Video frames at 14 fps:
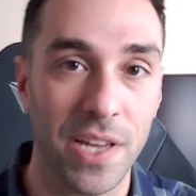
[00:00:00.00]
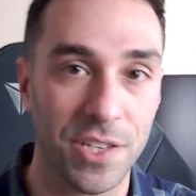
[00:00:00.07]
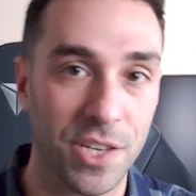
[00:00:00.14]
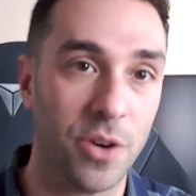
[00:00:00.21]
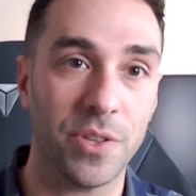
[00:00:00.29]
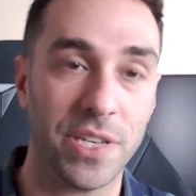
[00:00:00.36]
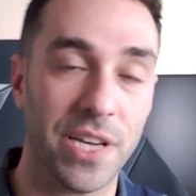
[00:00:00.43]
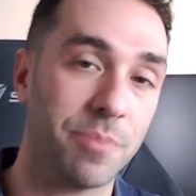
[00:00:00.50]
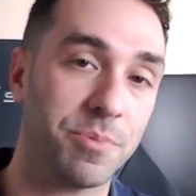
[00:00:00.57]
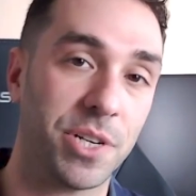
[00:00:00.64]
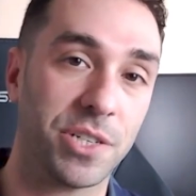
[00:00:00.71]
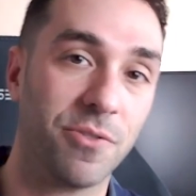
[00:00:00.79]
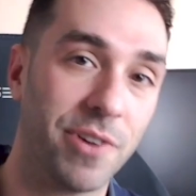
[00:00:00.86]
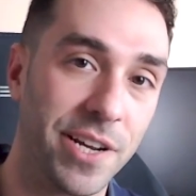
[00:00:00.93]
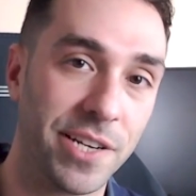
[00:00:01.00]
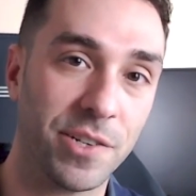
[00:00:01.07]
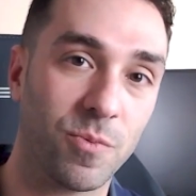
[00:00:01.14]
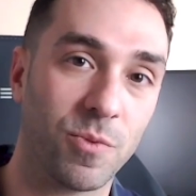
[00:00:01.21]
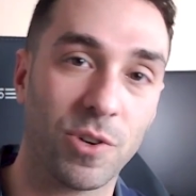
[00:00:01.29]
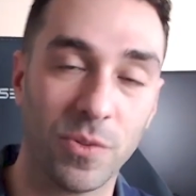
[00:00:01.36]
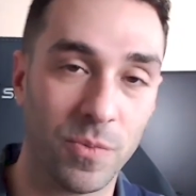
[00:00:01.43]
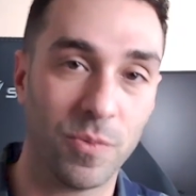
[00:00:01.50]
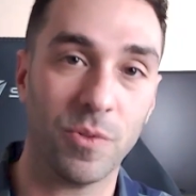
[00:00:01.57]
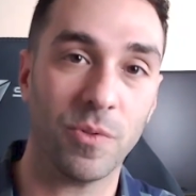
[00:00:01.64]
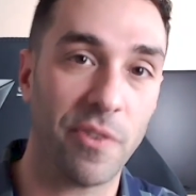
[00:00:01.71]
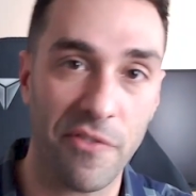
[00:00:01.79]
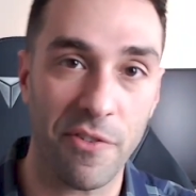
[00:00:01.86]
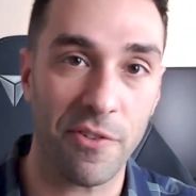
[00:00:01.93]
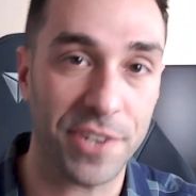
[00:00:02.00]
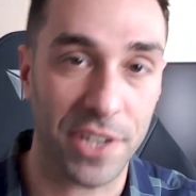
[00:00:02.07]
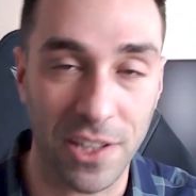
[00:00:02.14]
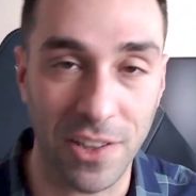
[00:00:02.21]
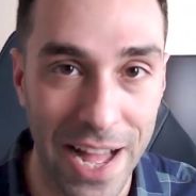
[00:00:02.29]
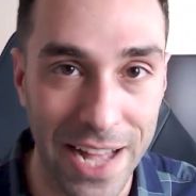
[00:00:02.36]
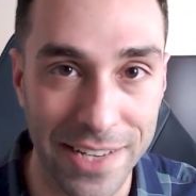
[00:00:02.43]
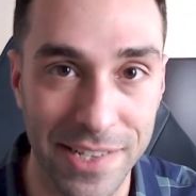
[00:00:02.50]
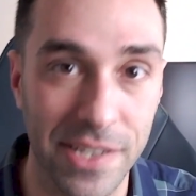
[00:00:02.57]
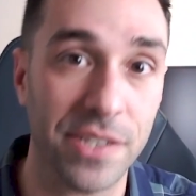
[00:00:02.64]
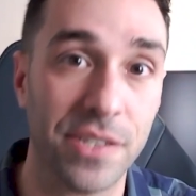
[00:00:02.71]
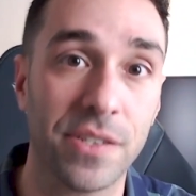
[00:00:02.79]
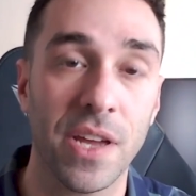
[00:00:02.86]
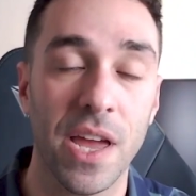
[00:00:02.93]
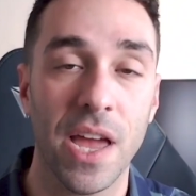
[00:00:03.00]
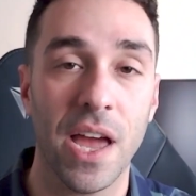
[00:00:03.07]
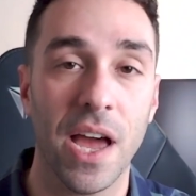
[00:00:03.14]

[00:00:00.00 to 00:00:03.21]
So in the object-oriented world, we'll refer to classes,